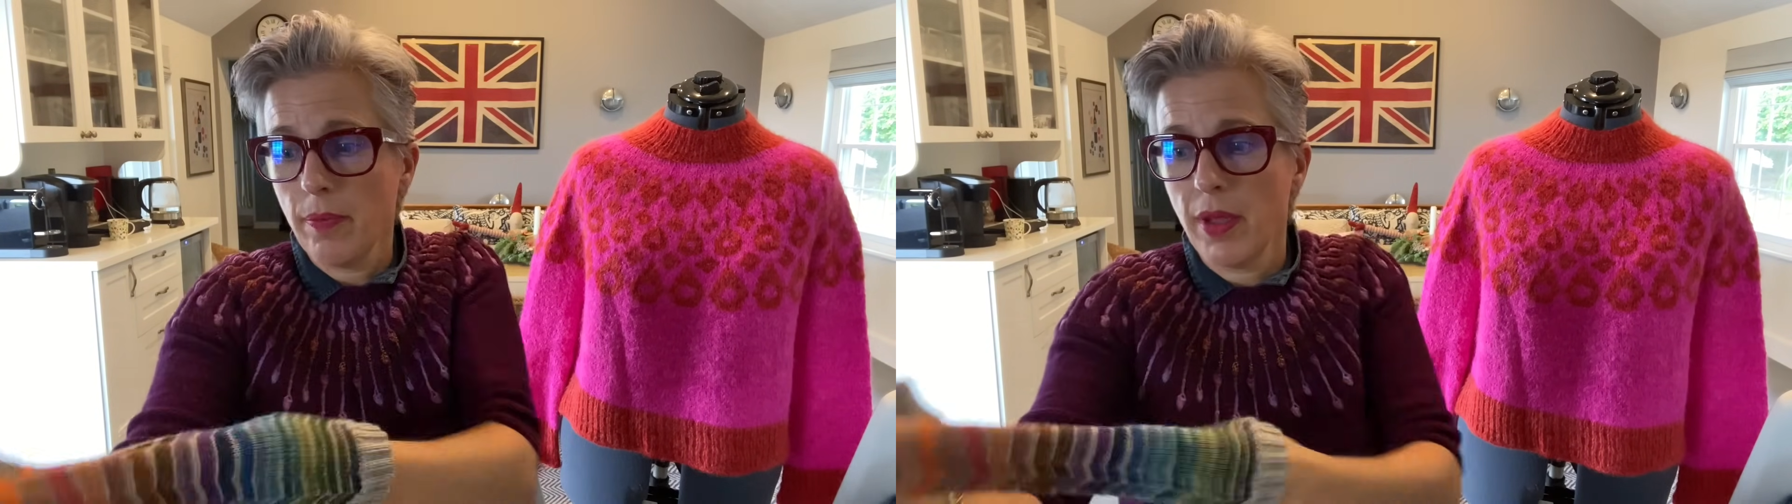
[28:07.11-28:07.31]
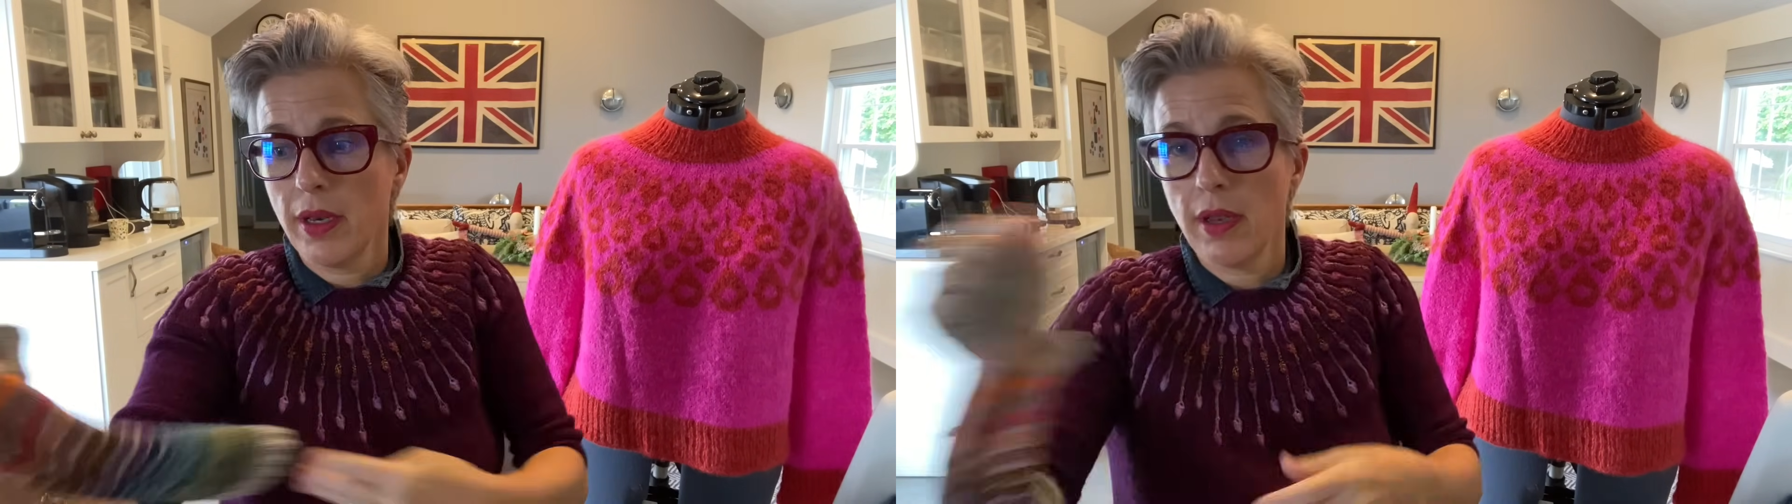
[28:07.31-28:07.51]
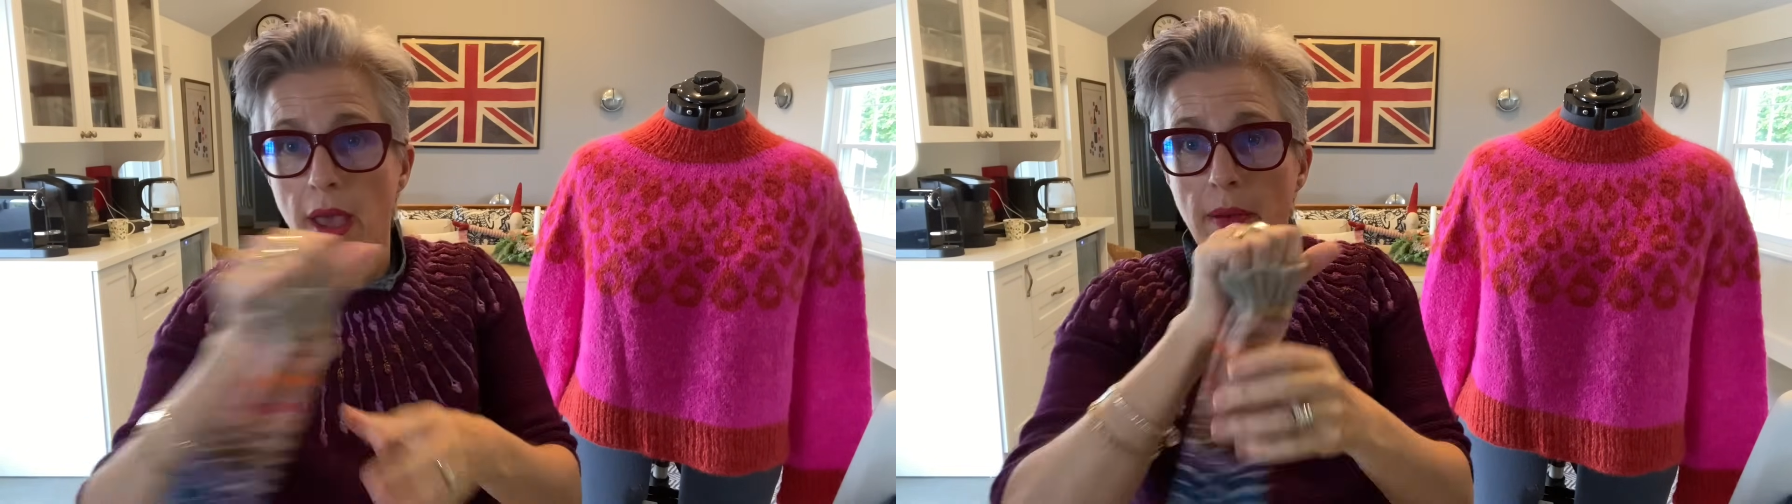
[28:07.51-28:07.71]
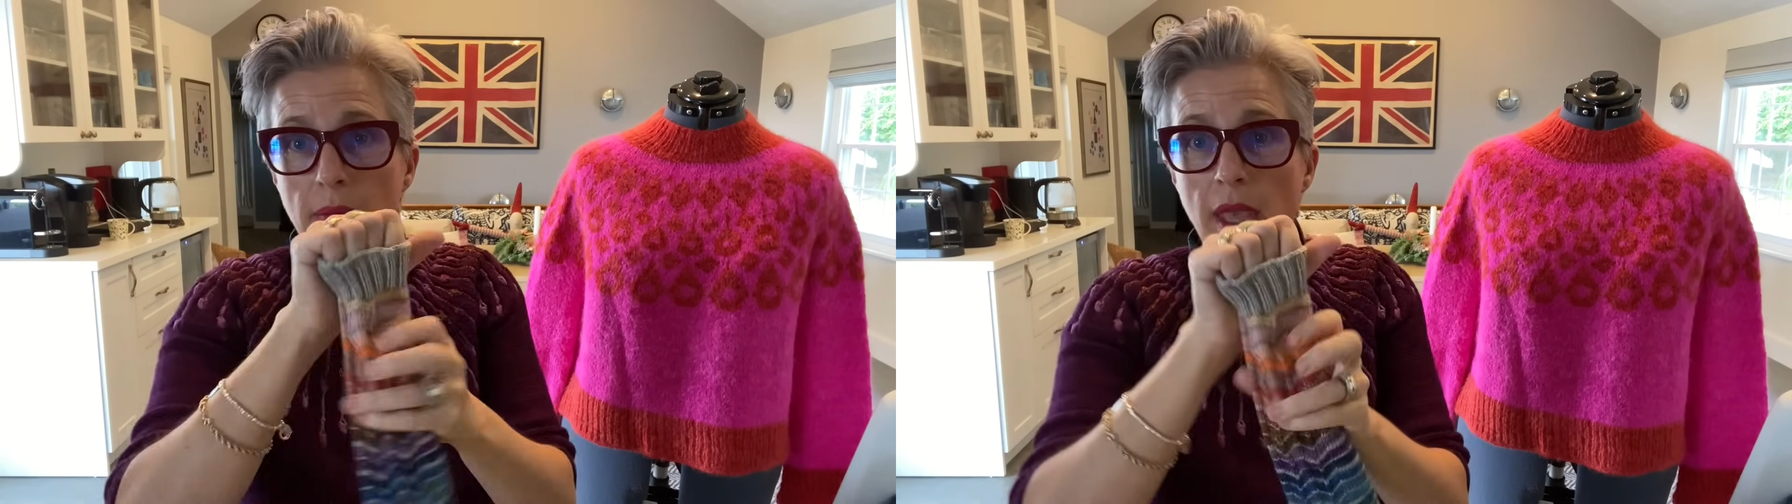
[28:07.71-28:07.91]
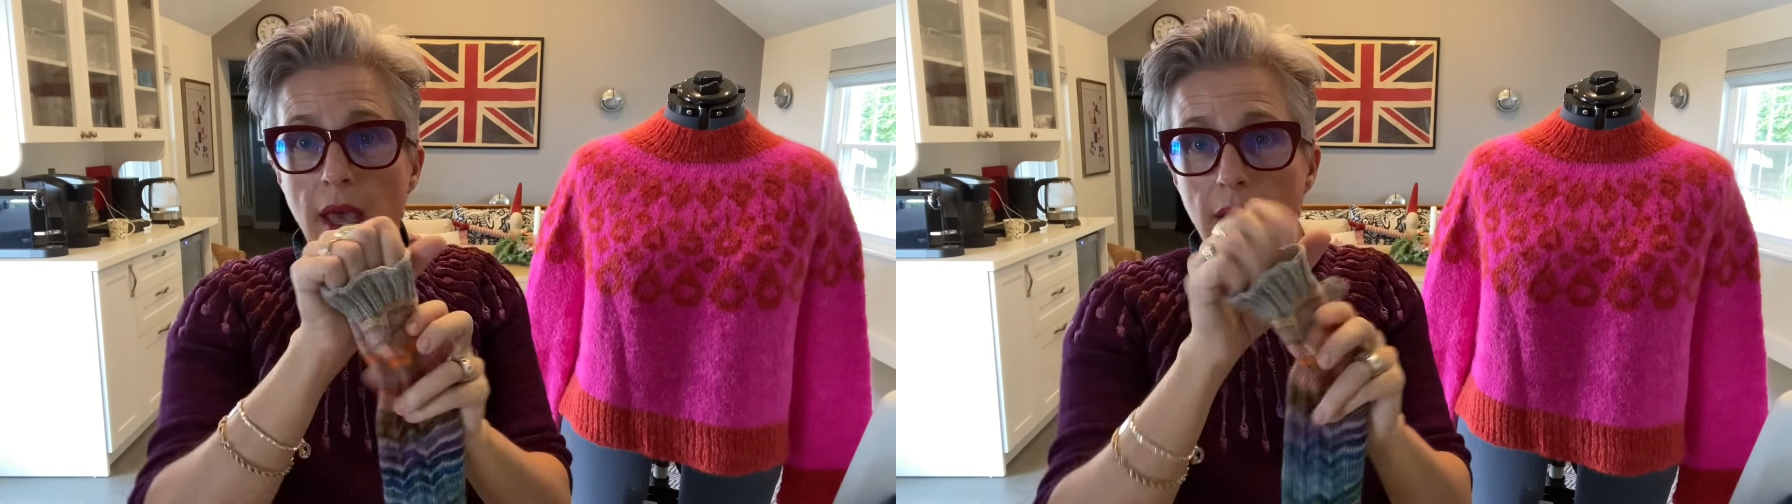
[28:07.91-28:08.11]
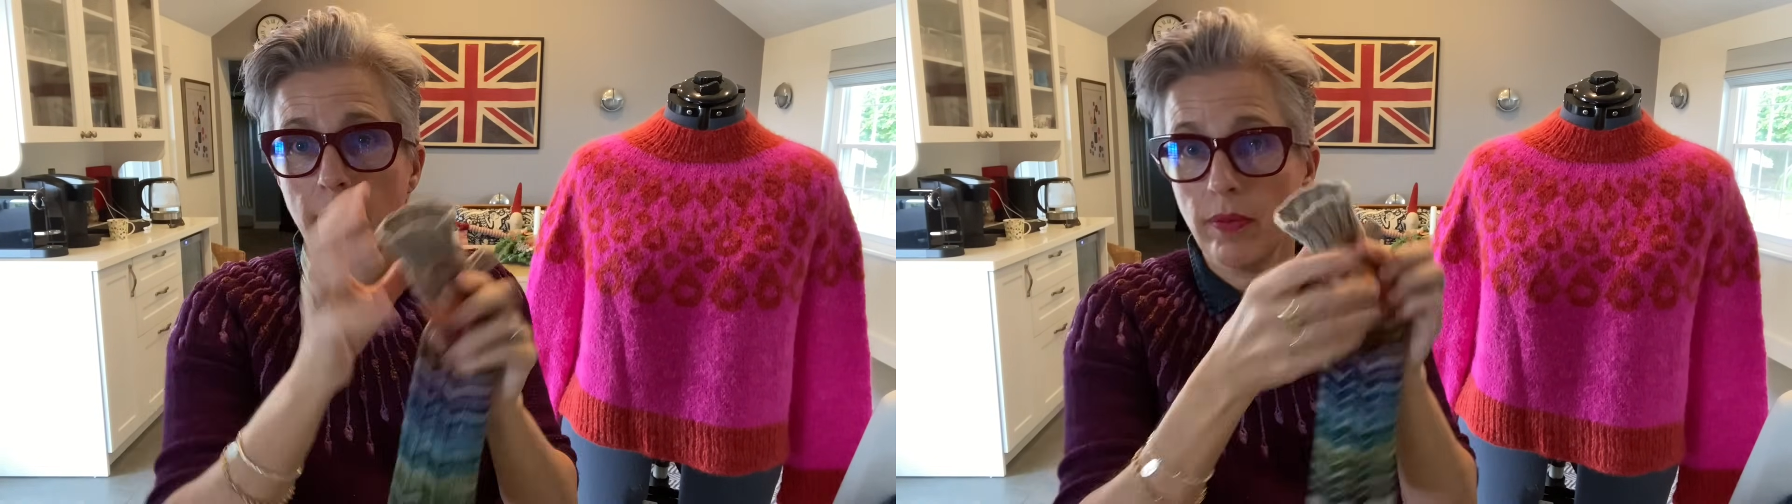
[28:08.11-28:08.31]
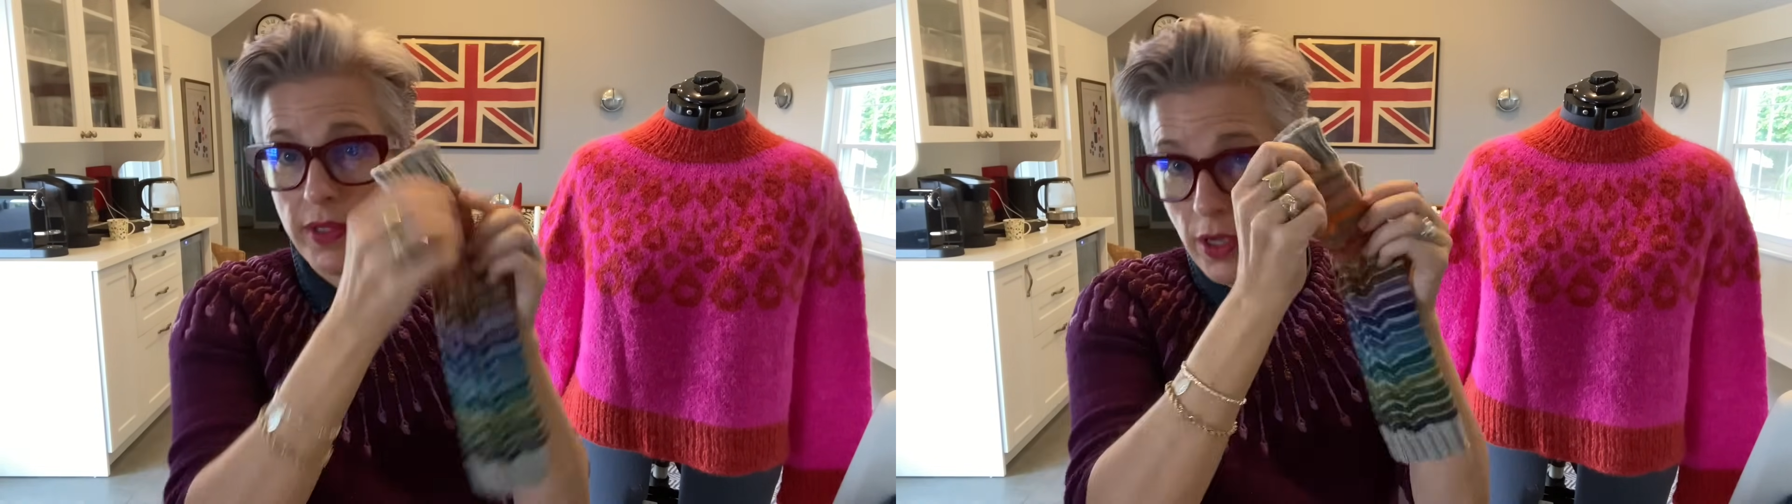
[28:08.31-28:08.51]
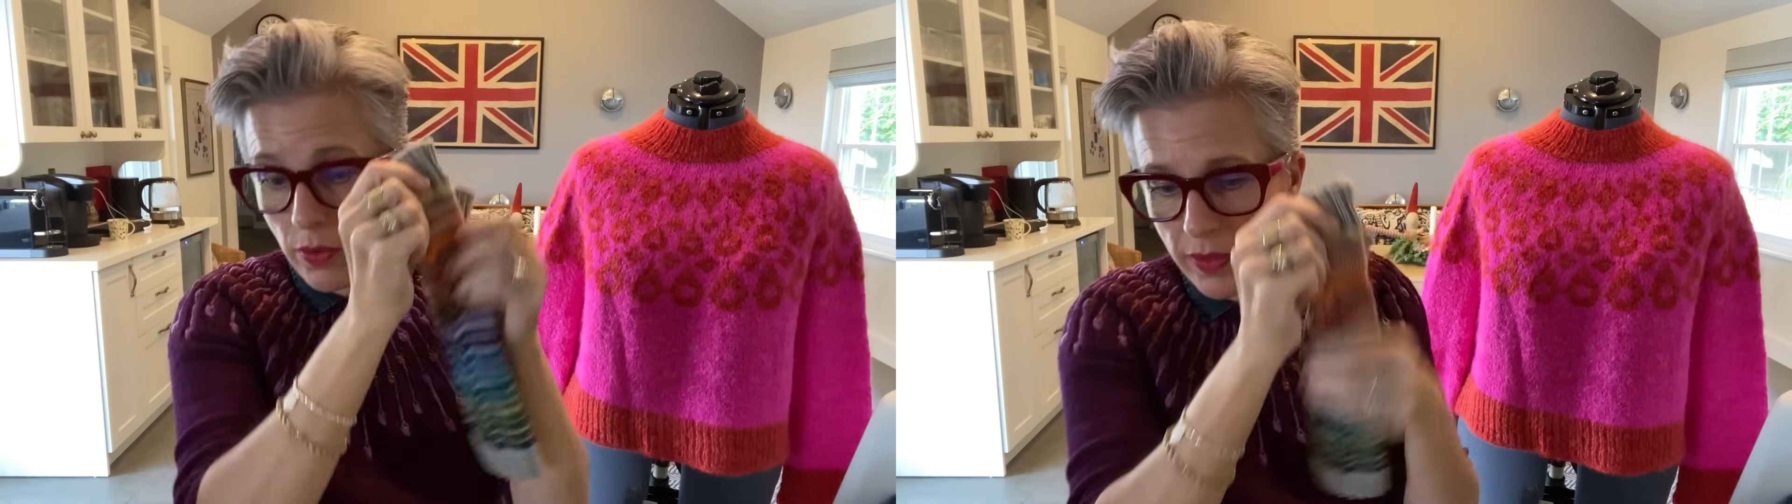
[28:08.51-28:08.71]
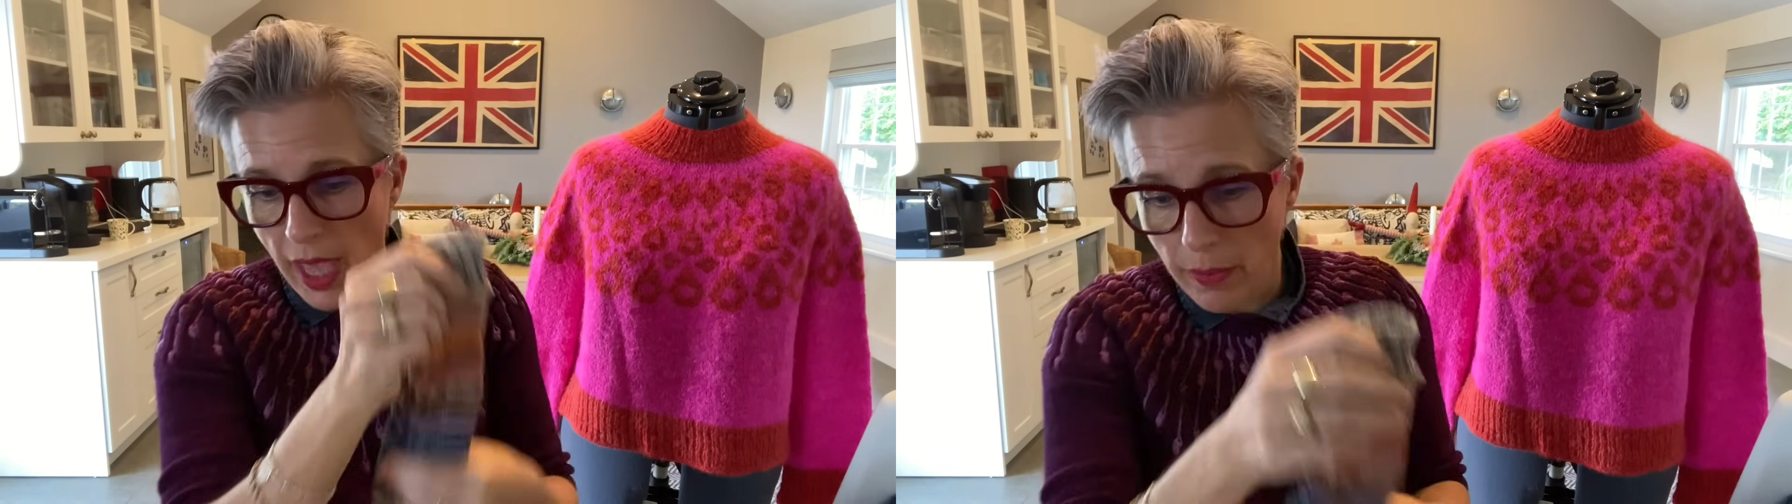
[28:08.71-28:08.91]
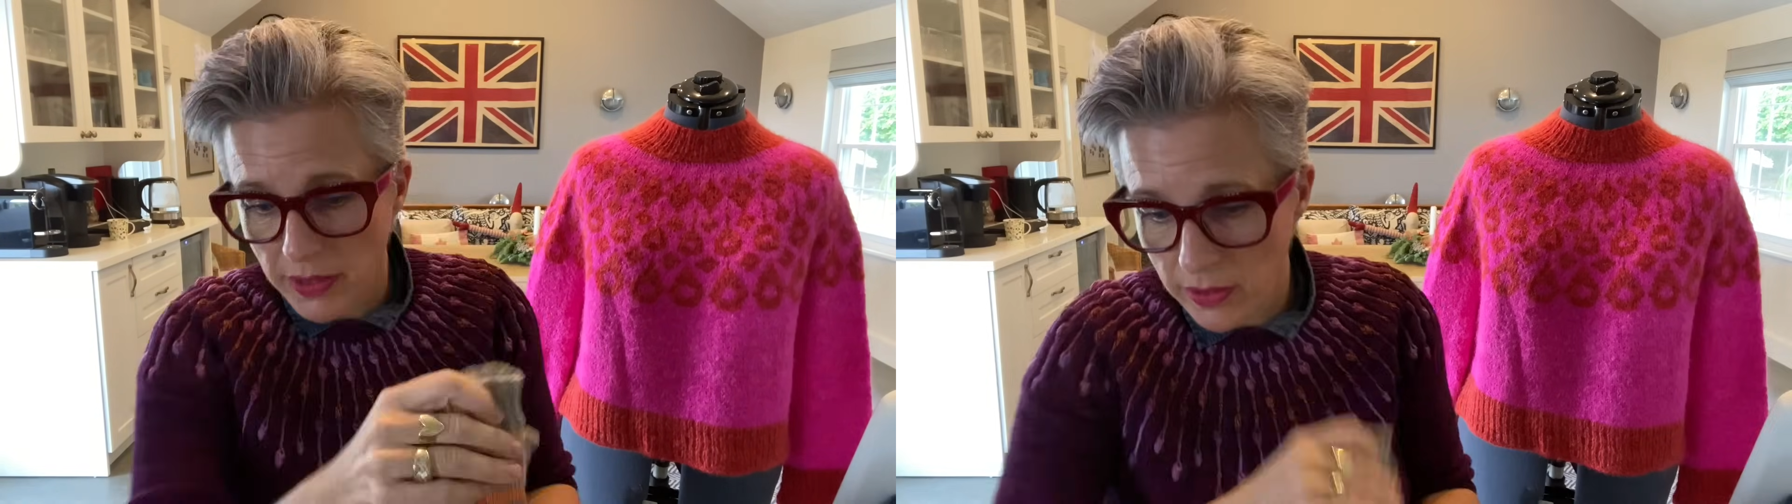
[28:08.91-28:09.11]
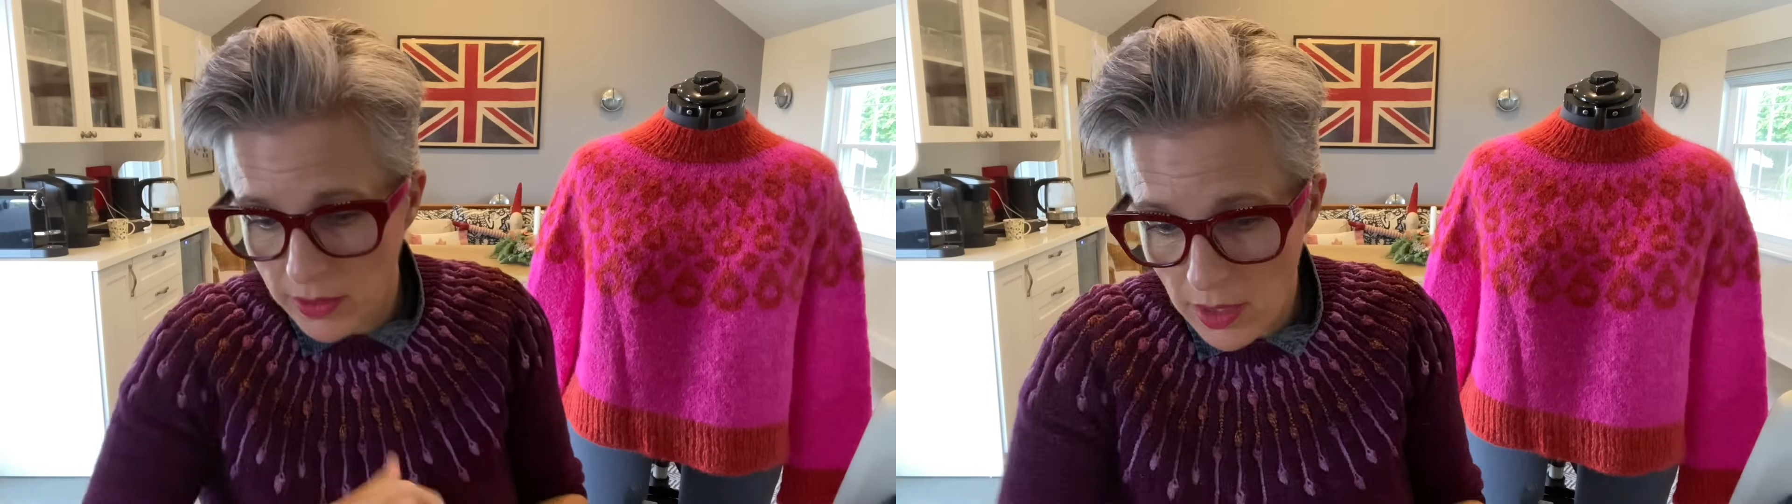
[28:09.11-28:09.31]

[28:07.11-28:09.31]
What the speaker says: But yeah, so those